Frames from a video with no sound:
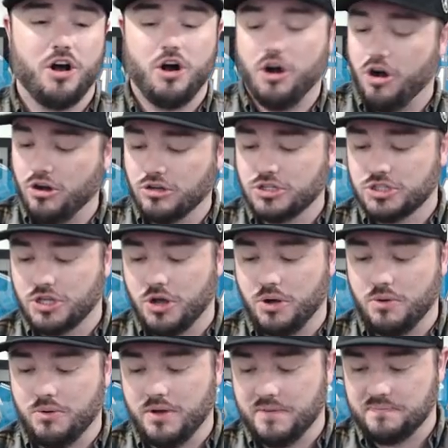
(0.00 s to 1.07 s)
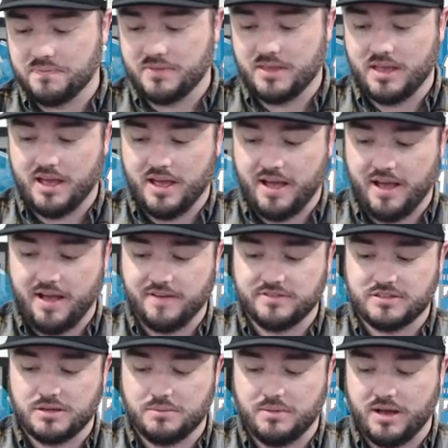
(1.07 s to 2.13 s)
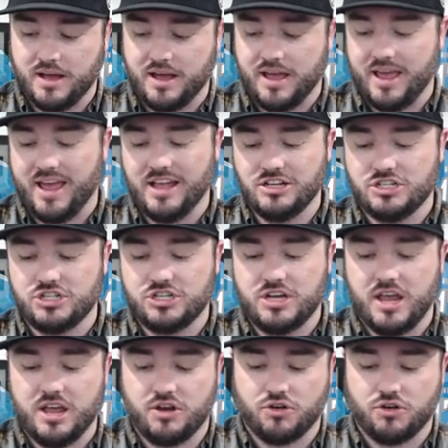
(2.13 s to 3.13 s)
Also, have some HGA